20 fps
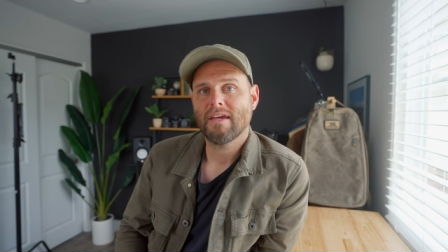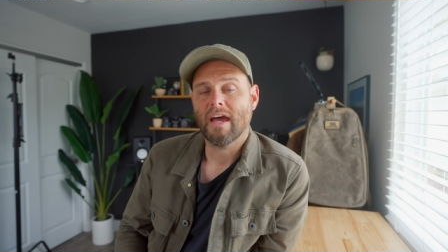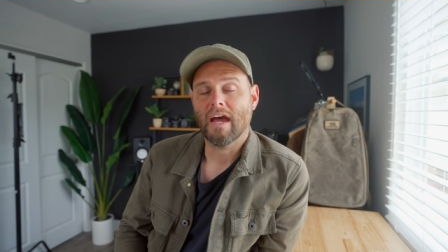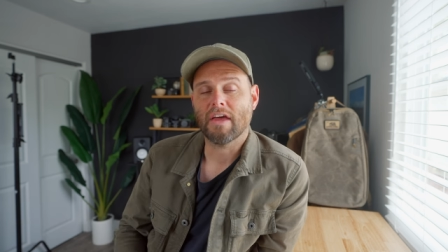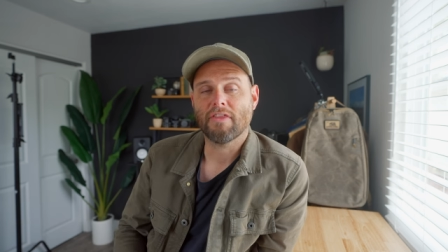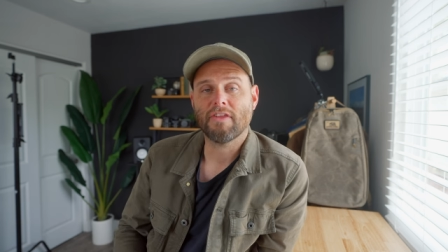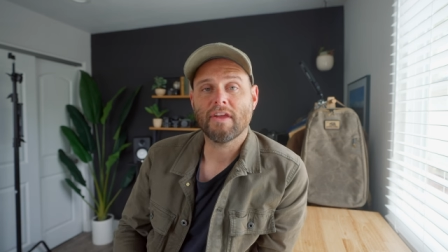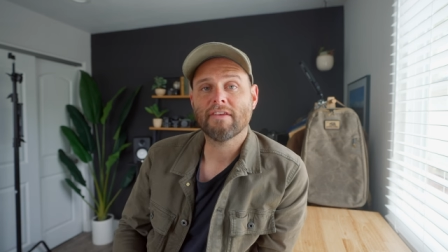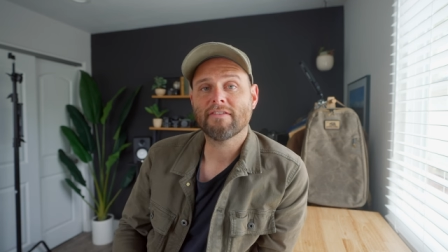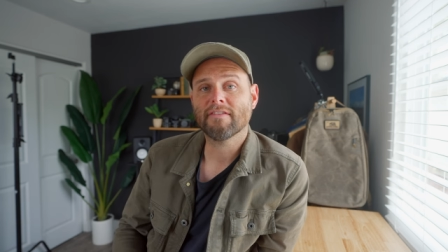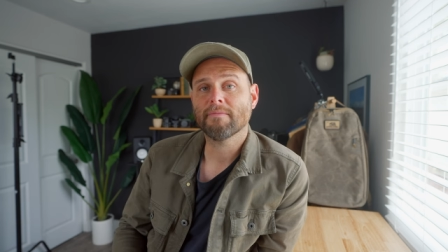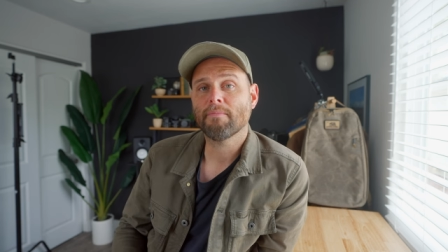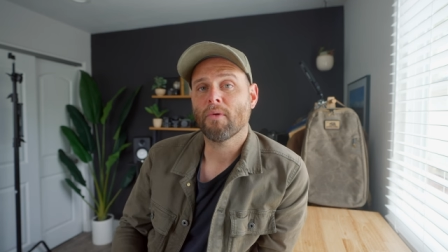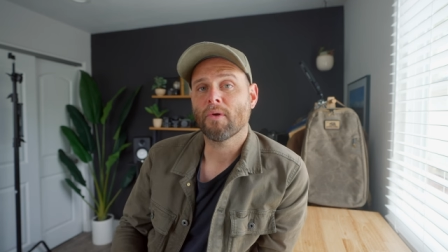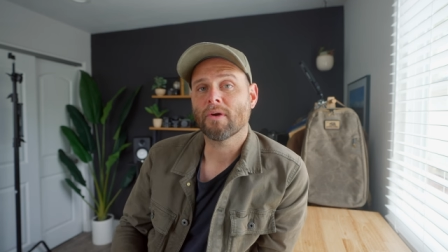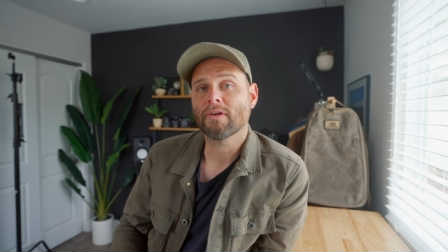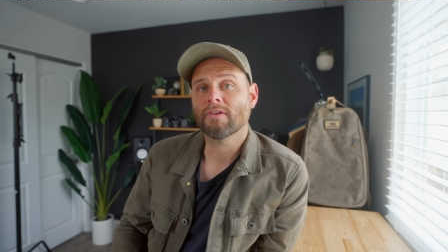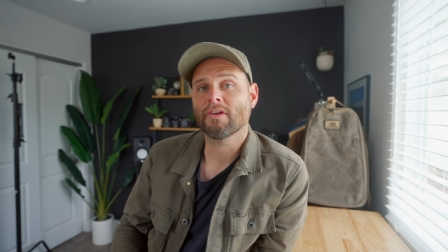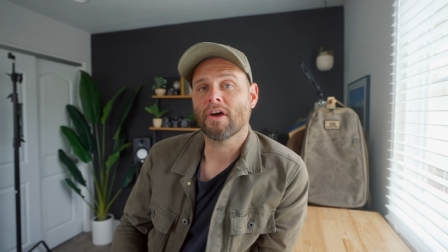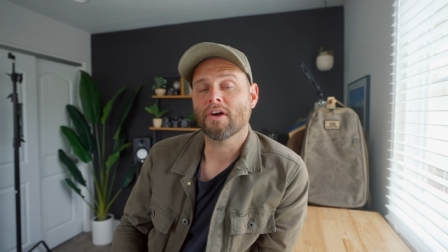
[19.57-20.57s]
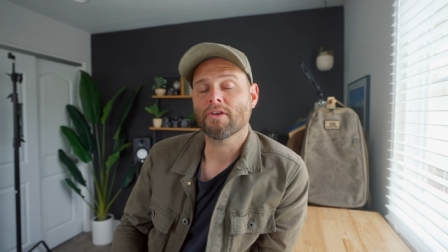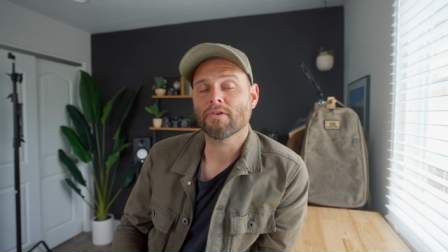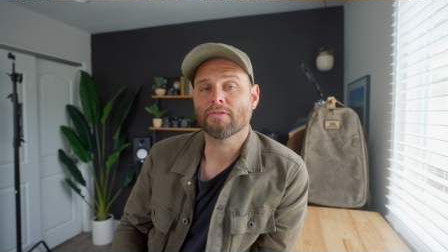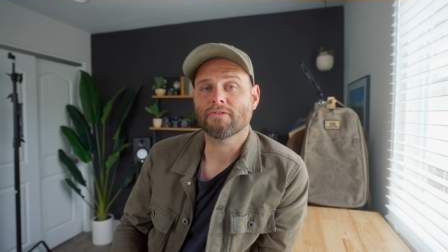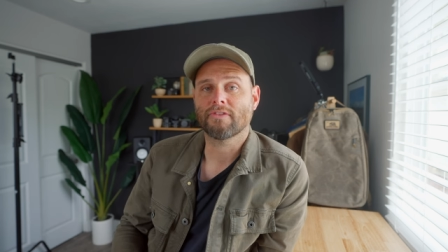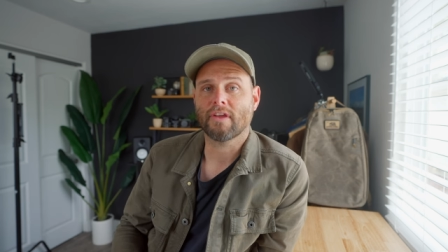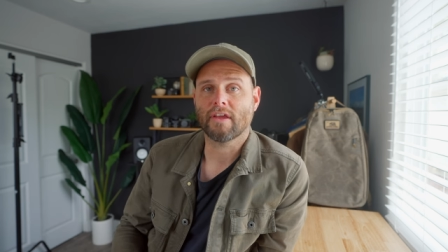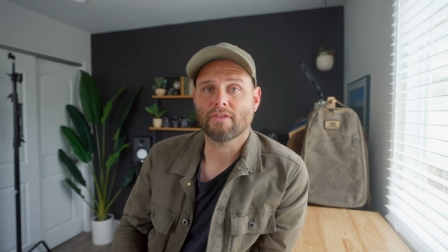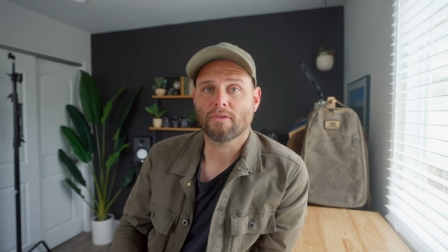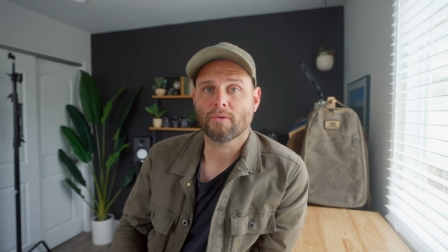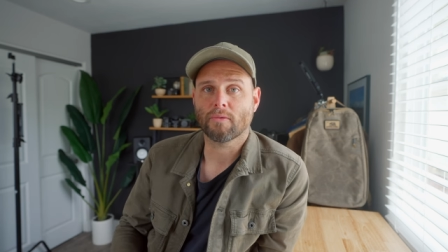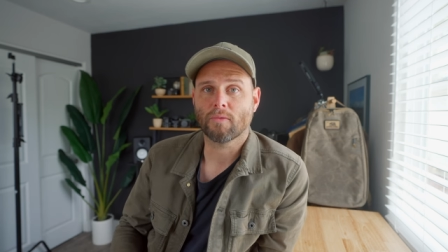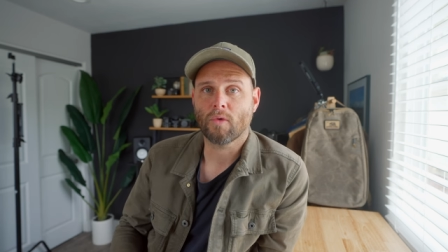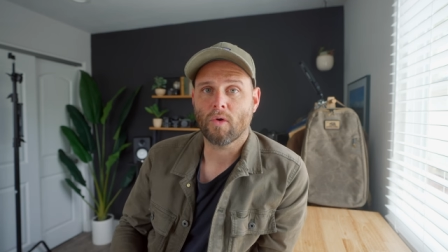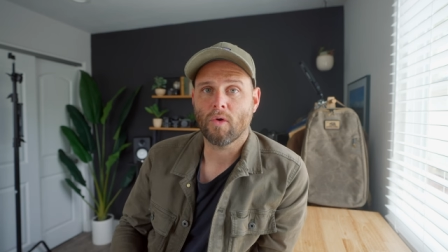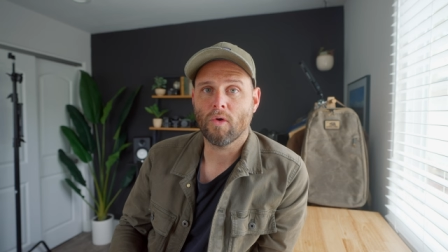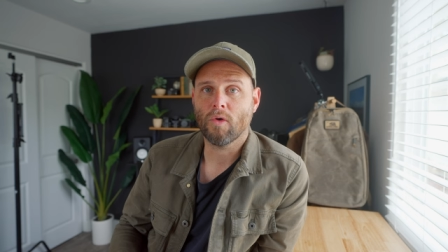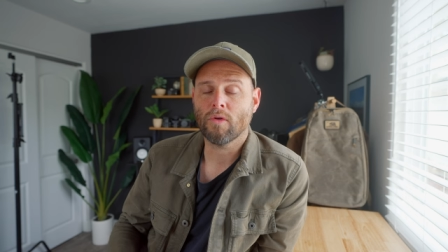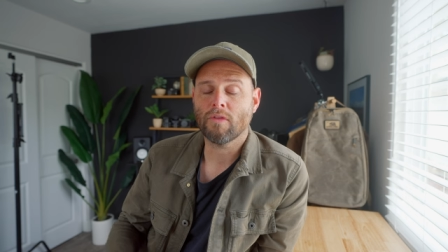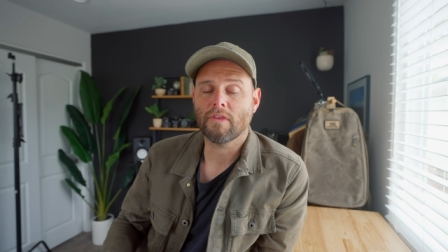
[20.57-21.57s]
I think it's important to understand the
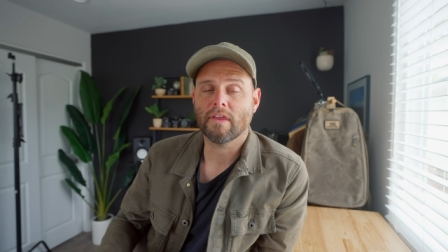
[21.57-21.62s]
role